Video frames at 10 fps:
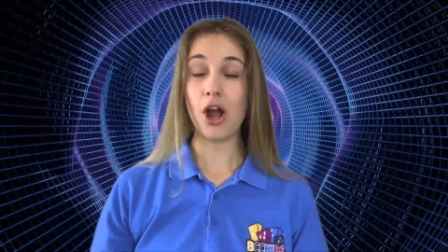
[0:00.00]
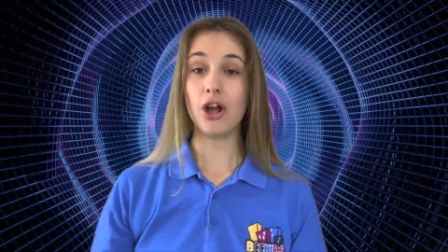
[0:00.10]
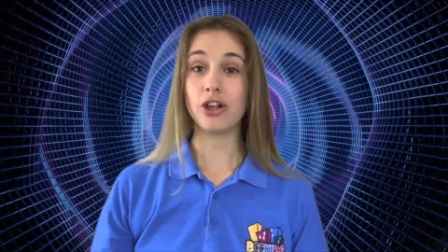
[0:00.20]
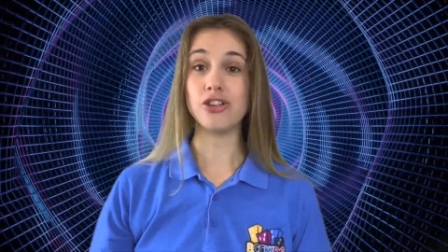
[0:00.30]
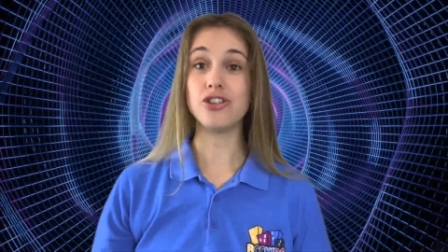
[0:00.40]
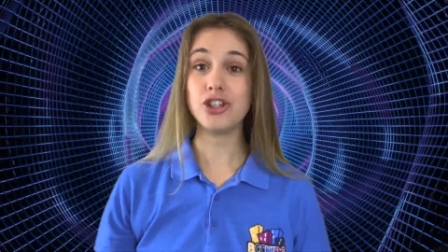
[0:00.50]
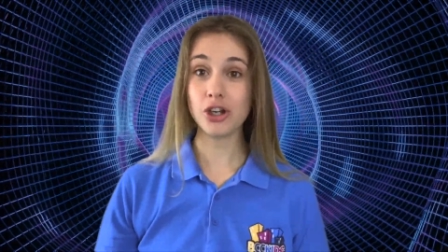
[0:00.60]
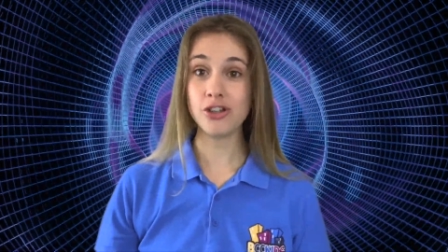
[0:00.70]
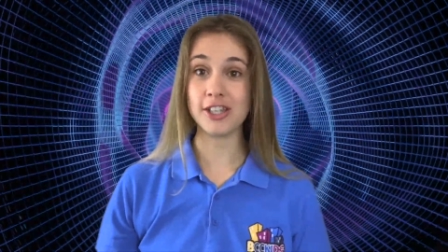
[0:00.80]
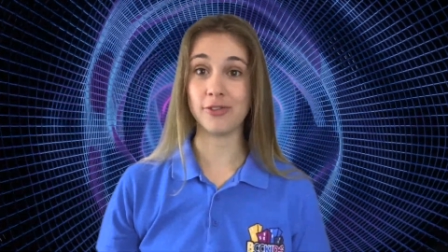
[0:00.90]
Because
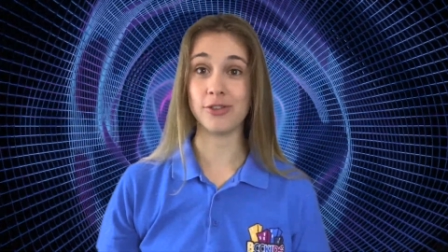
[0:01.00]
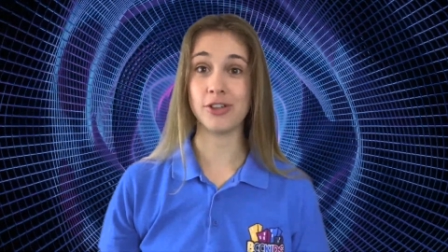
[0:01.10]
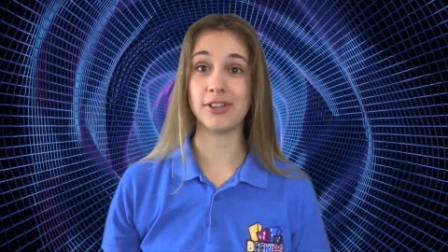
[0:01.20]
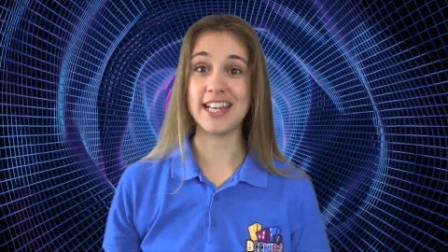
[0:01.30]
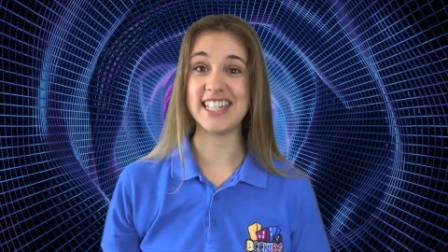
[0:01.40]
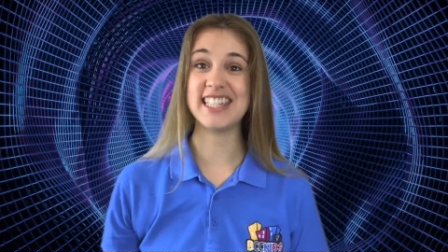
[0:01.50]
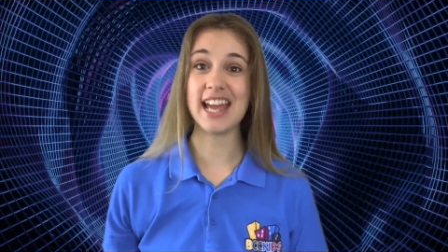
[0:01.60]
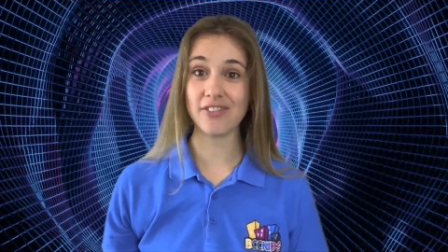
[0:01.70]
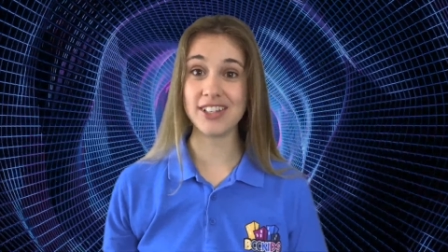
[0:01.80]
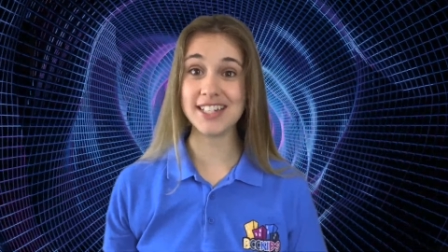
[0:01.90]
Joseph was only
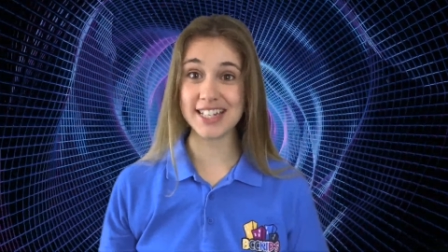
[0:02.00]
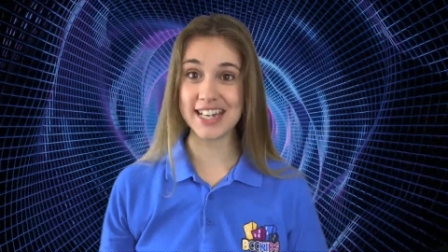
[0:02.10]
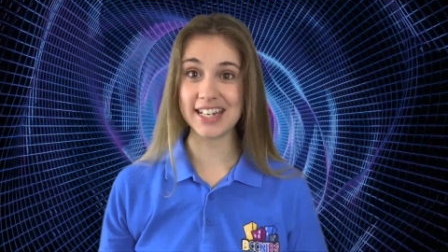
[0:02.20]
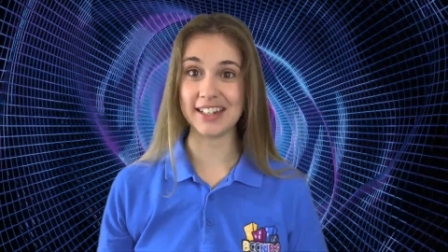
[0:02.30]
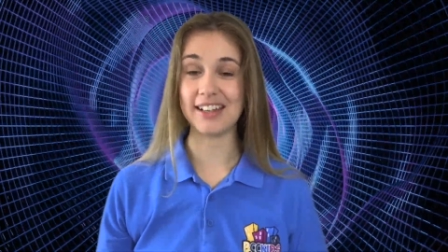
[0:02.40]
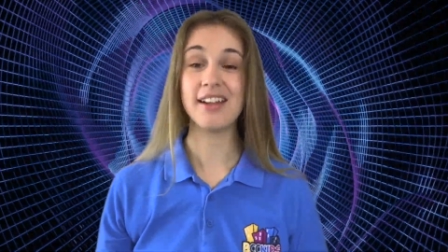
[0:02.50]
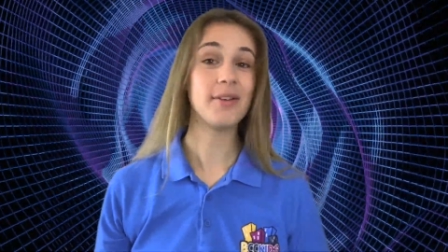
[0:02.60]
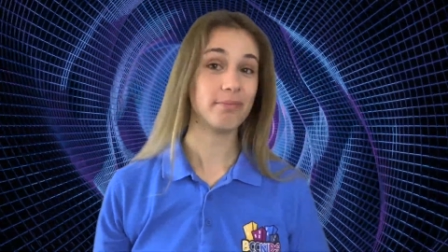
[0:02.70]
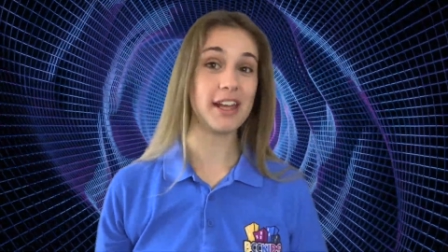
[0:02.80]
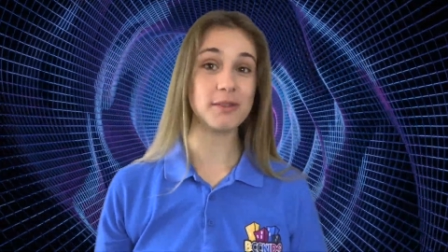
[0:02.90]
17.
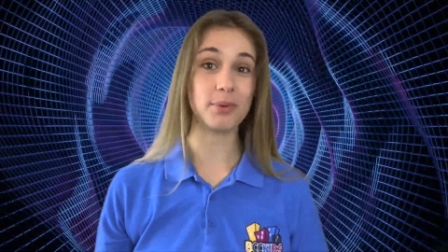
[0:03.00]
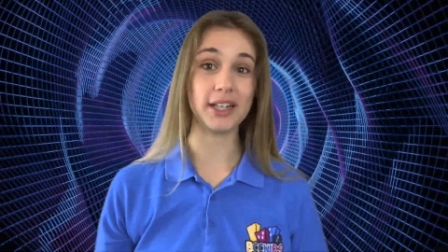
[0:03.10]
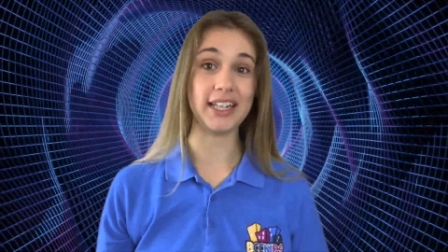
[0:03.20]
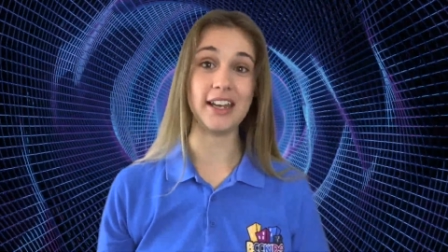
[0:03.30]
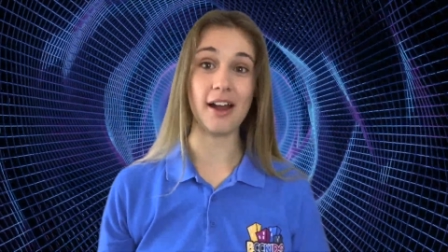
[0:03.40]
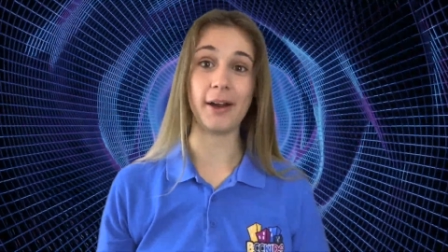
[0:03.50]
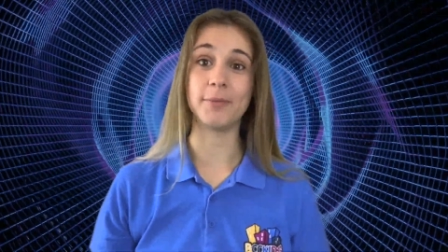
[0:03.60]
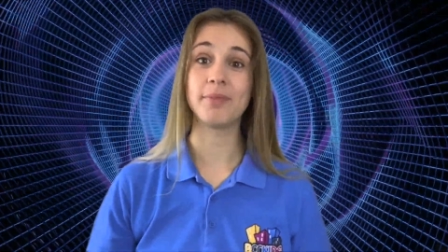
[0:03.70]
That's pretty young.